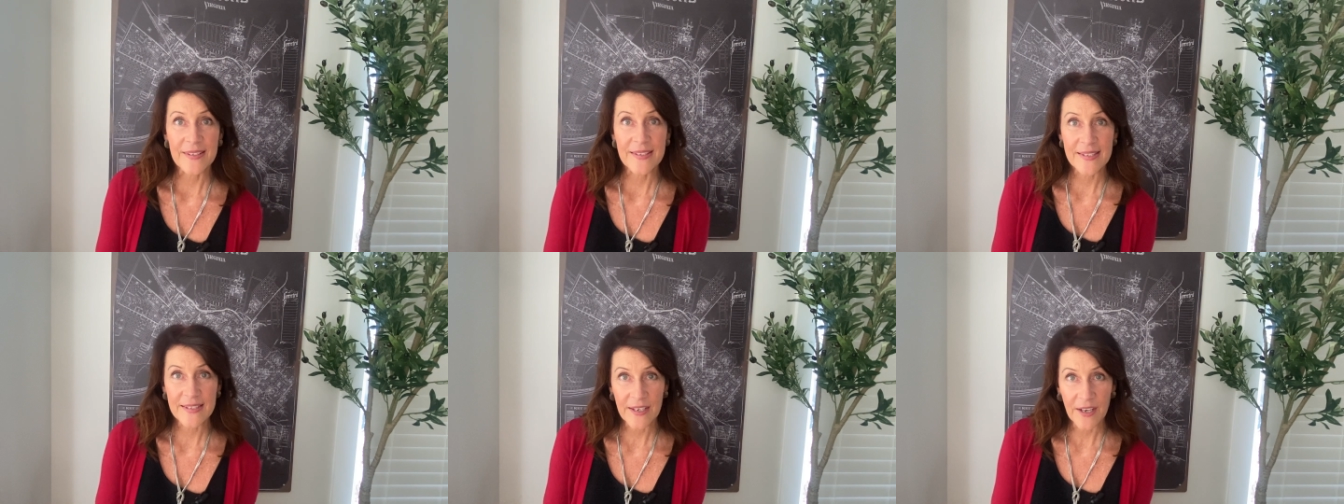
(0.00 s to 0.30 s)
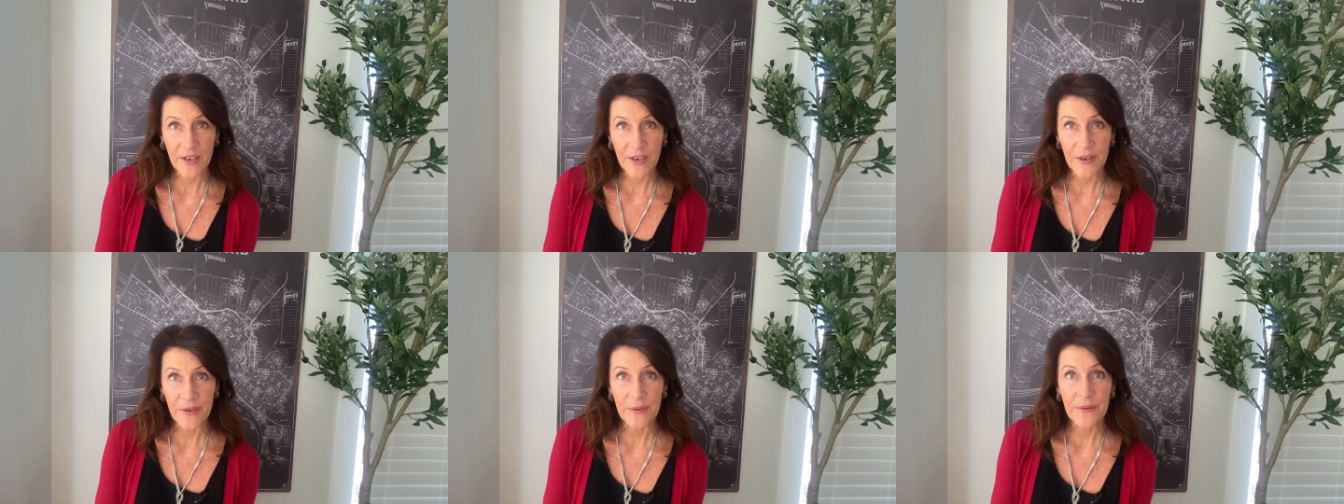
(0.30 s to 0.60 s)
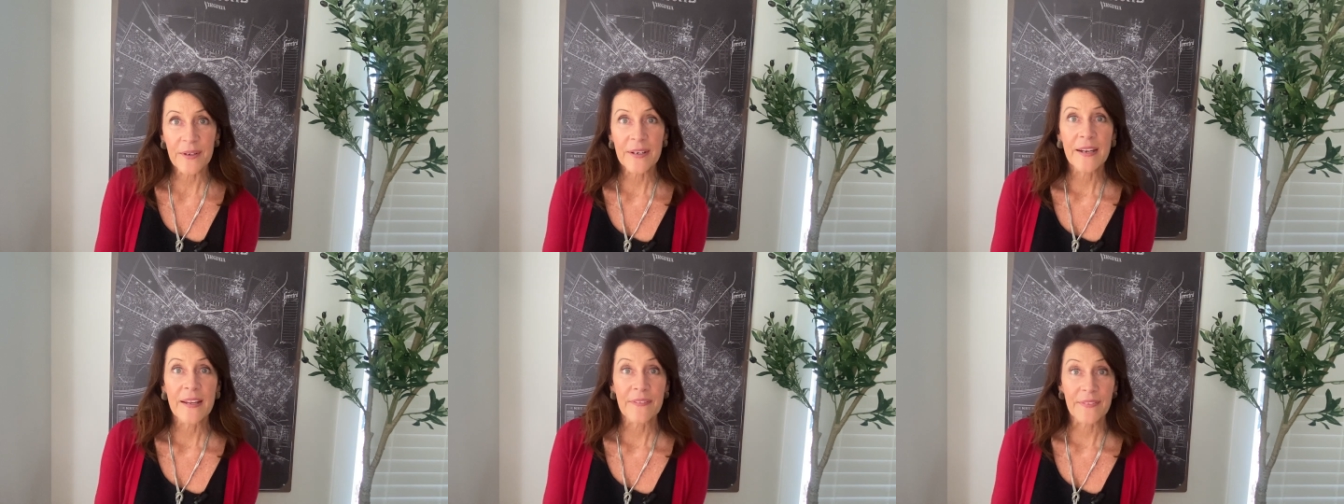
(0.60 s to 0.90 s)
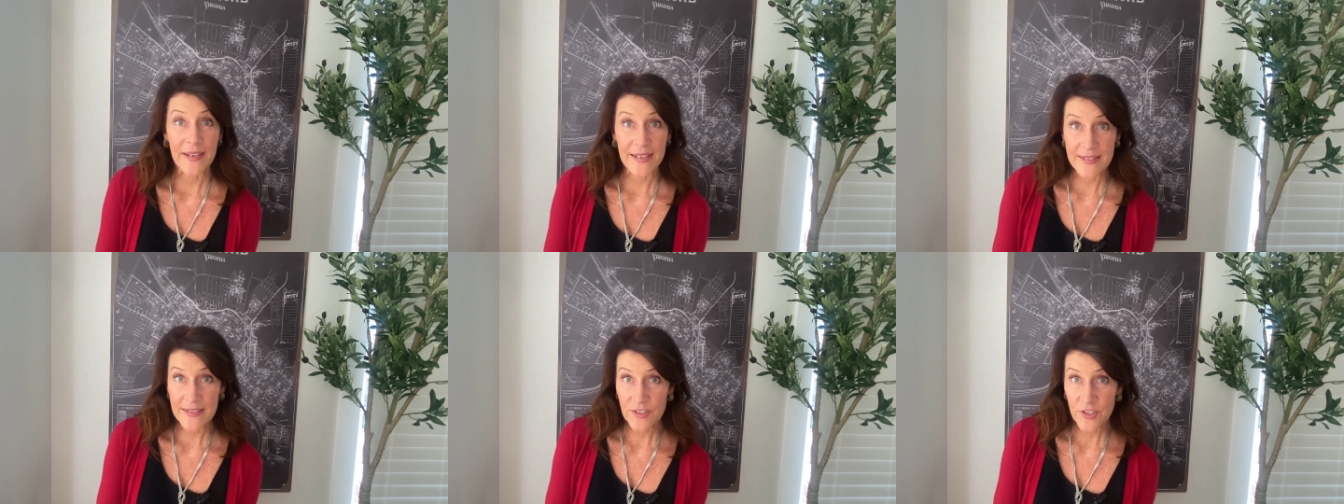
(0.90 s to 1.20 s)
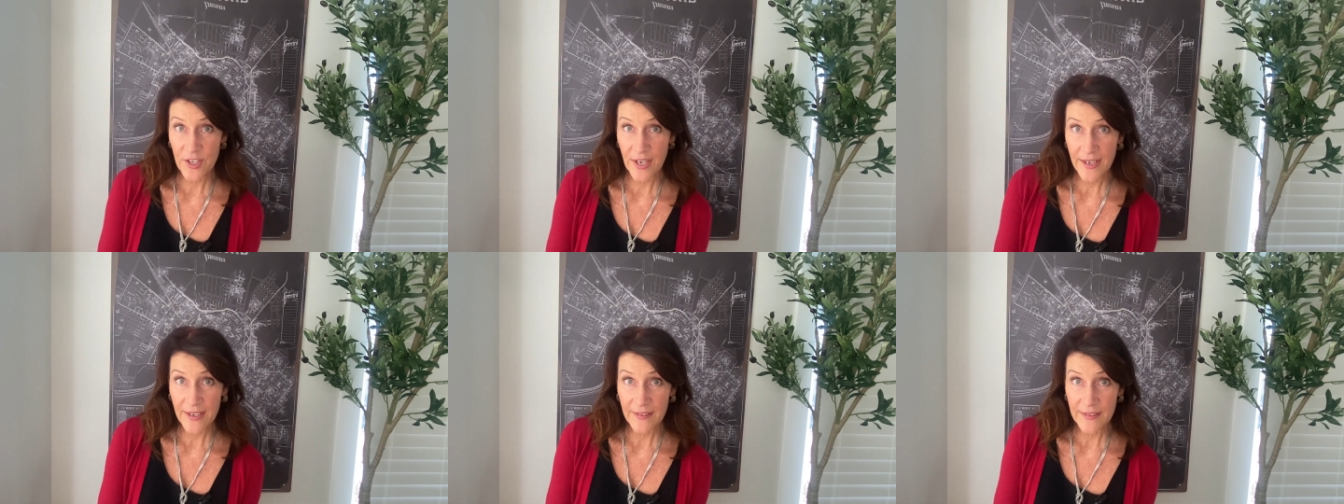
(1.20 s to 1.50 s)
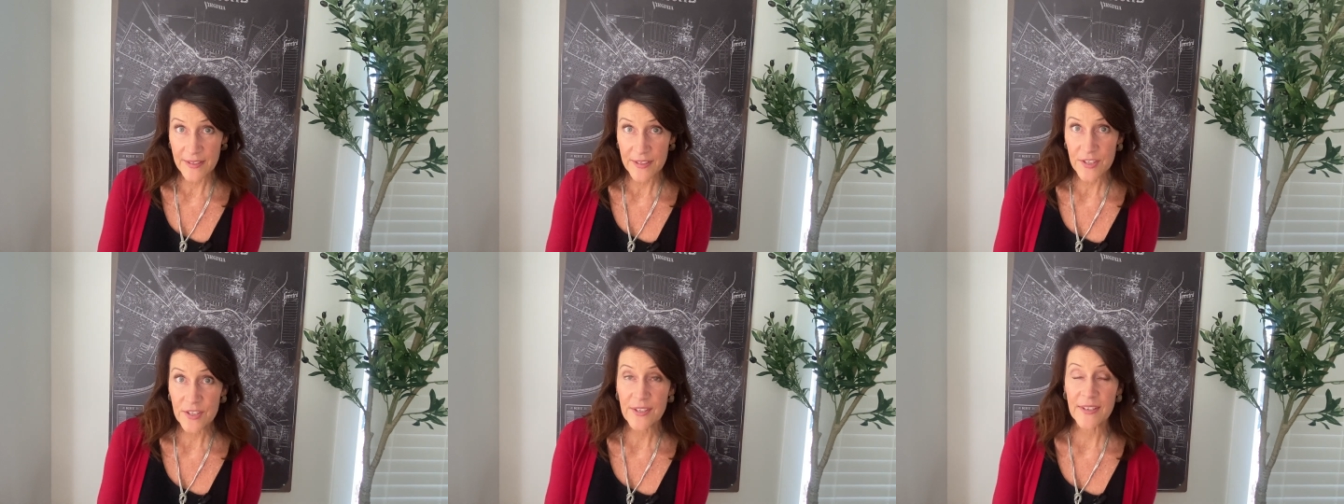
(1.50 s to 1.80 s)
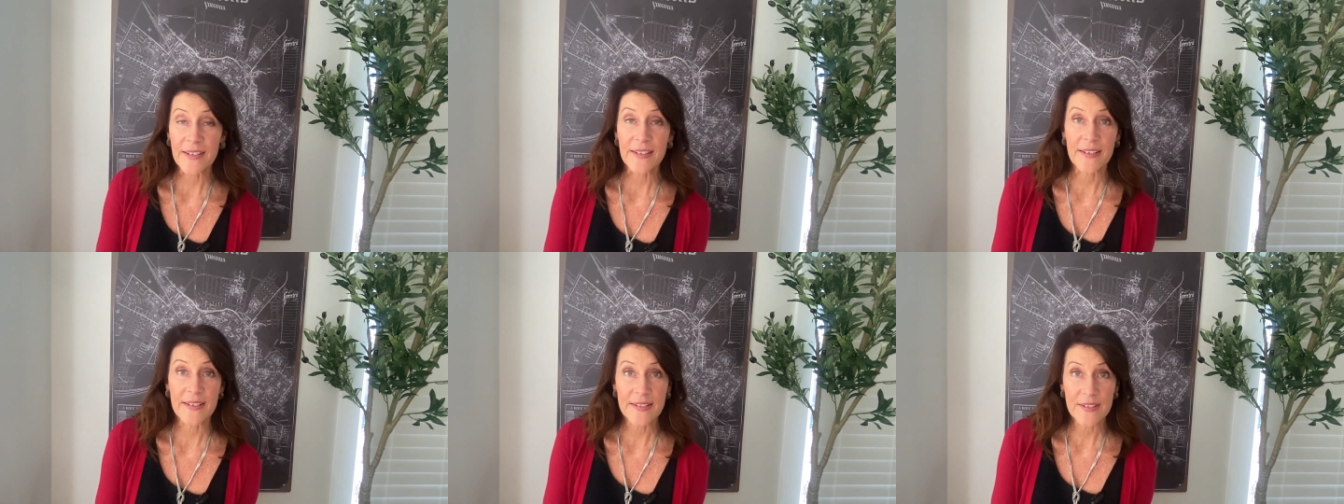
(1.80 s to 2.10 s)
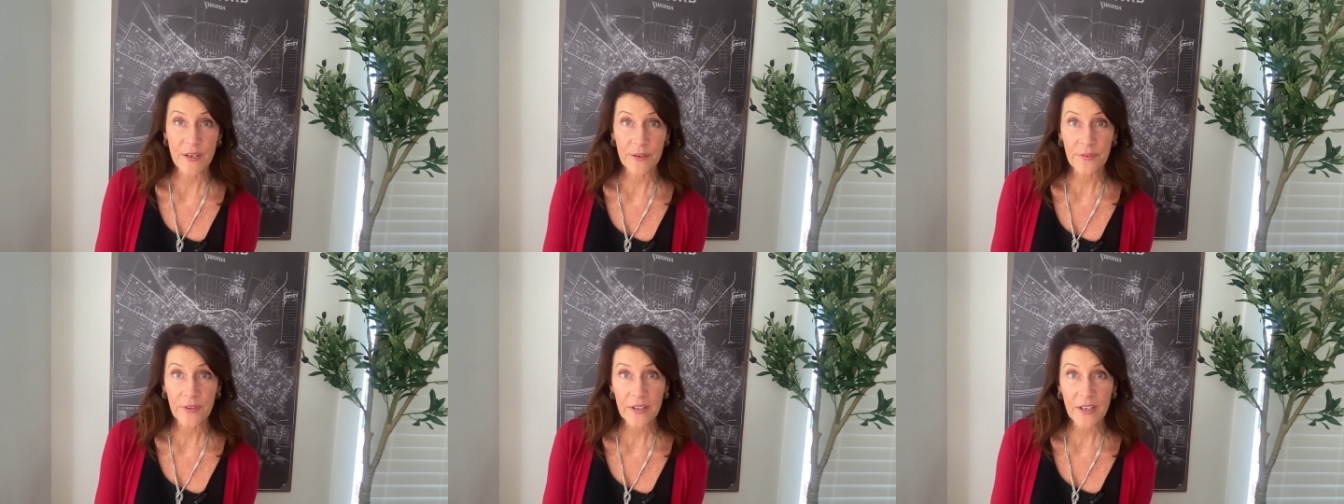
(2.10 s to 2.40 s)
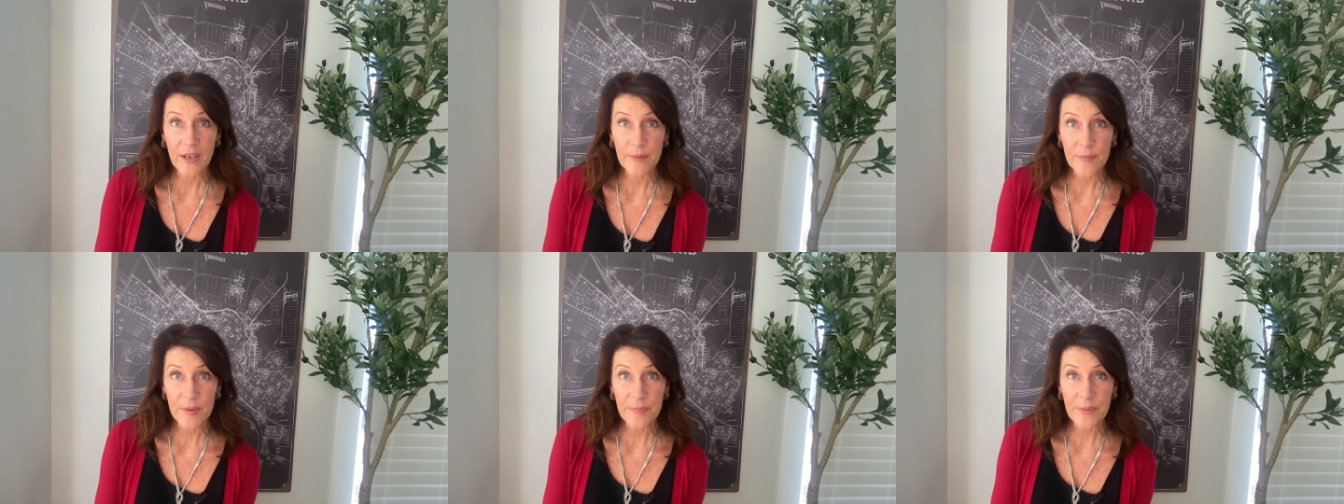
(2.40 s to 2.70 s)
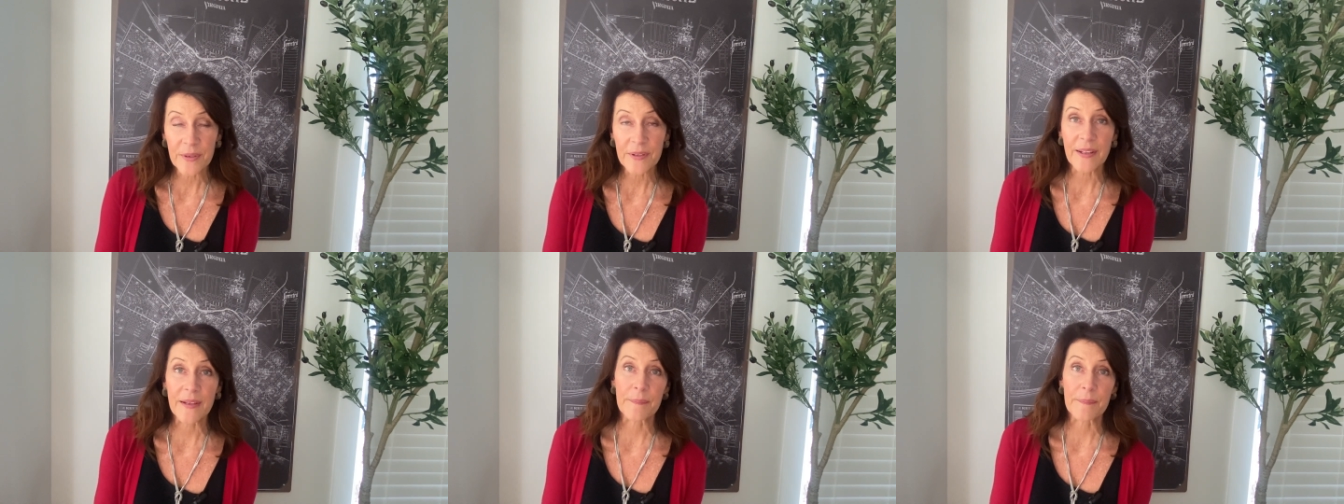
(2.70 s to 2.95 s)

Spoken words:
So that's a challenge. It is overcomable.